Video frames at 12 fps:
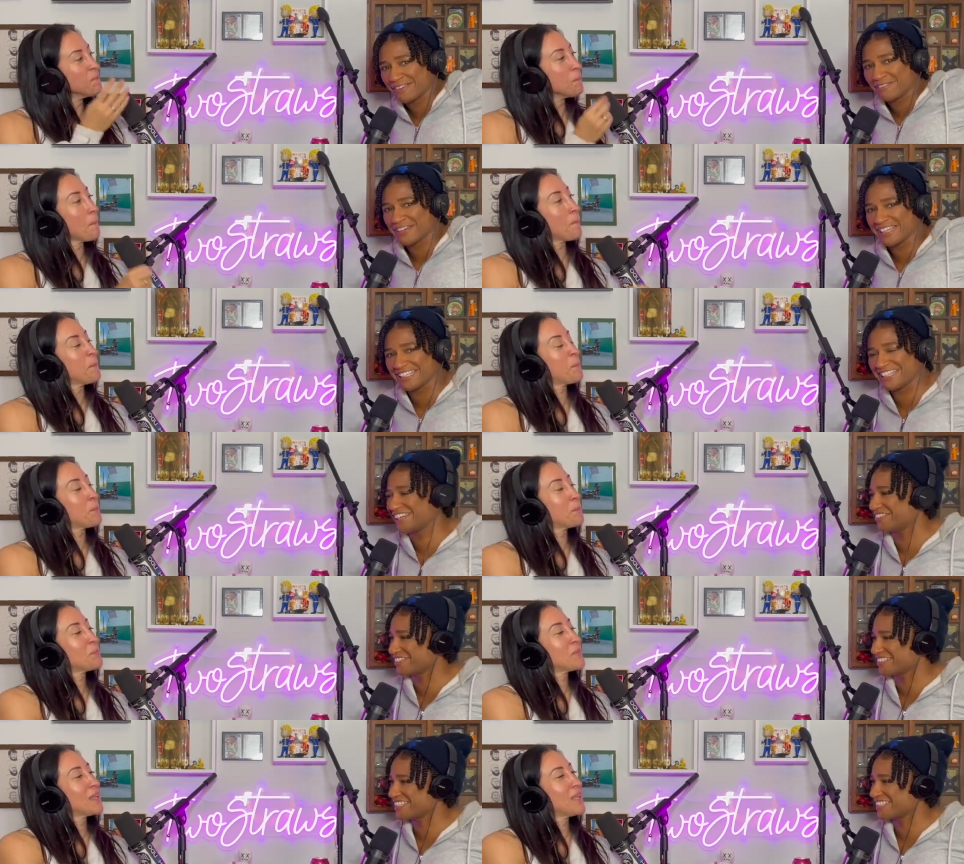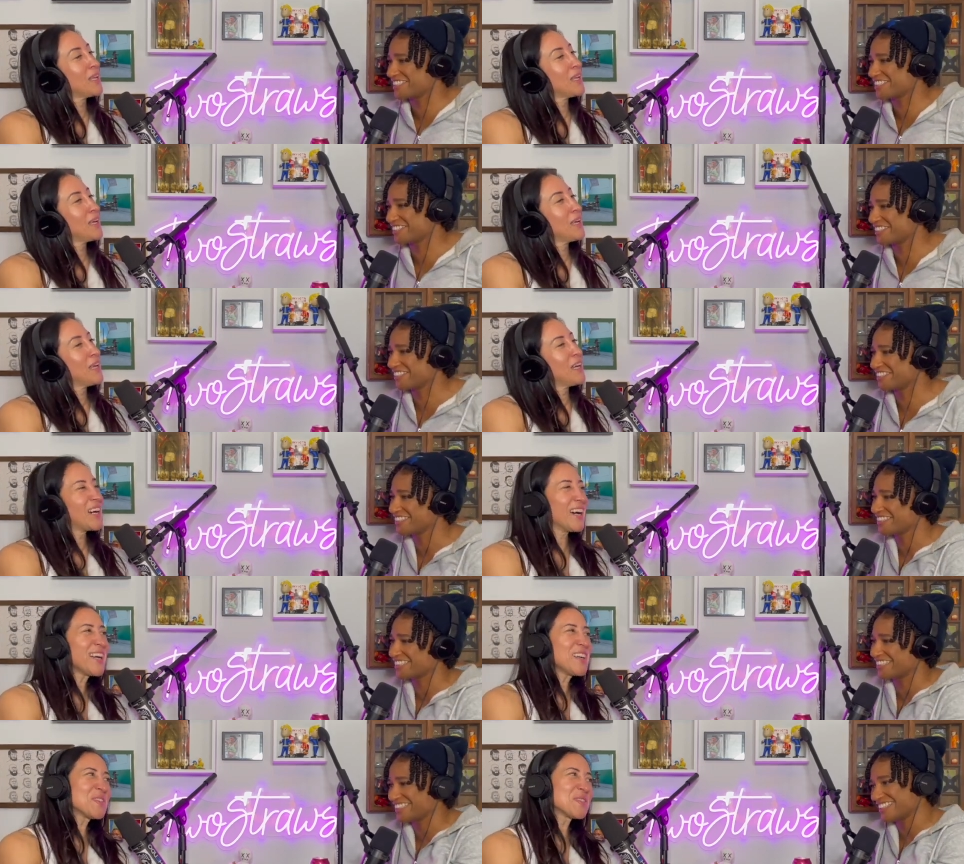Speaker 1: fighting Henry Cejudo.
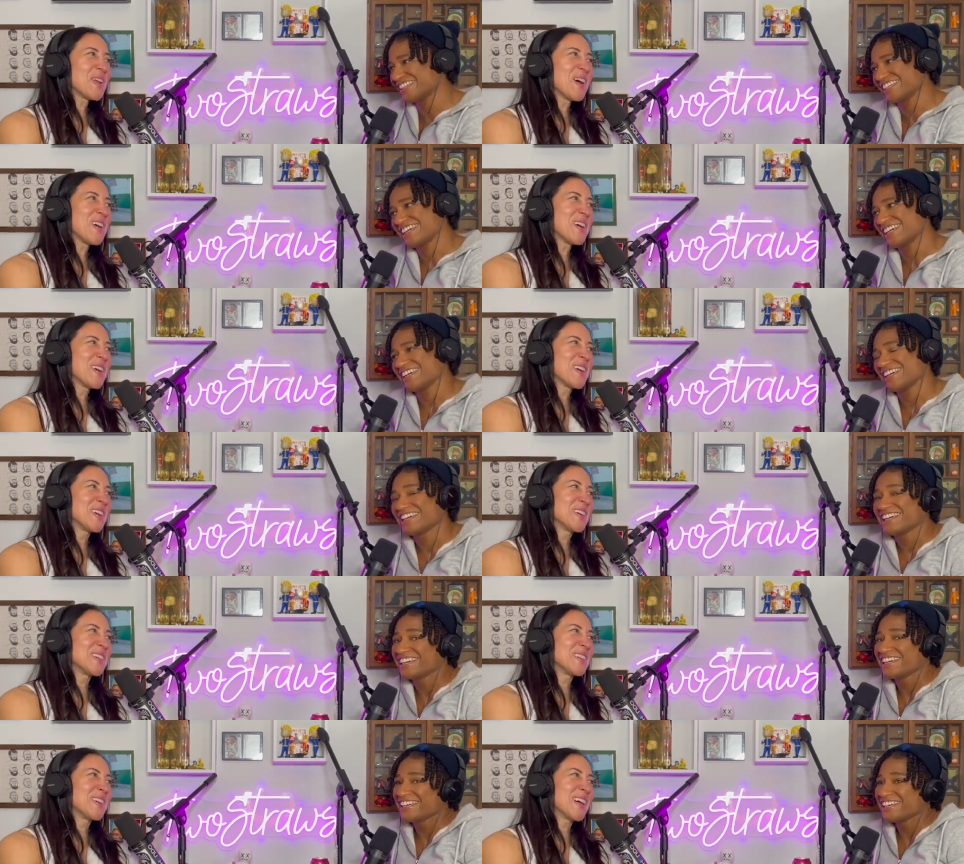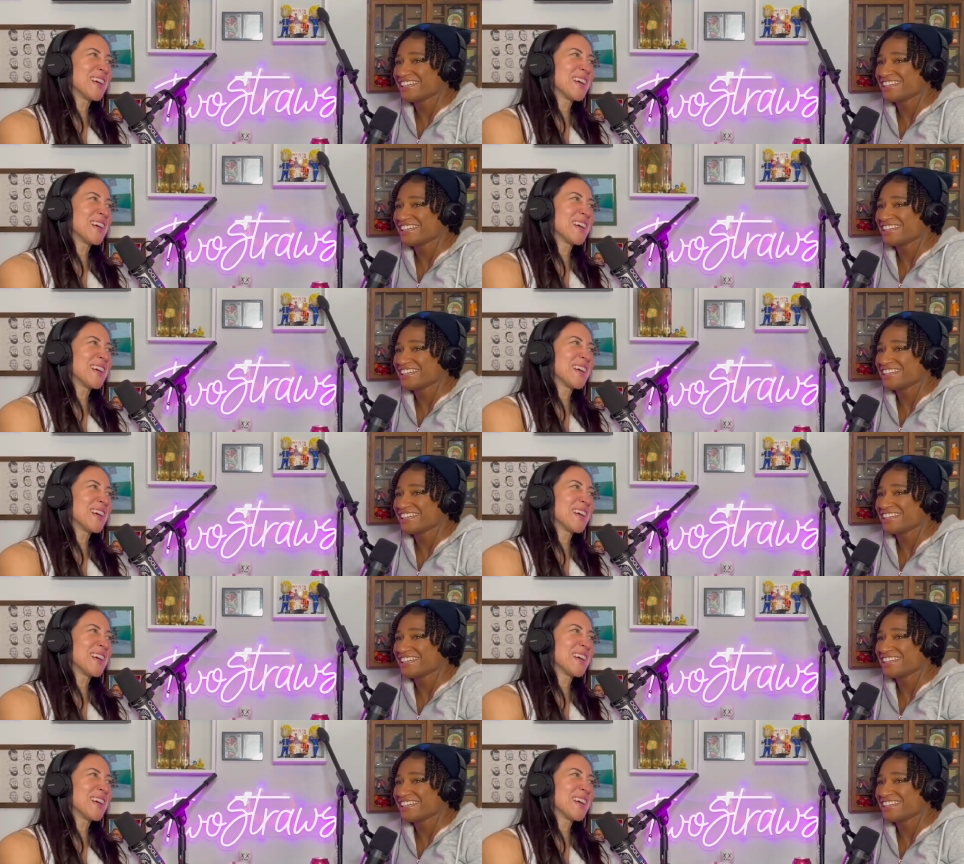Like, I don't know.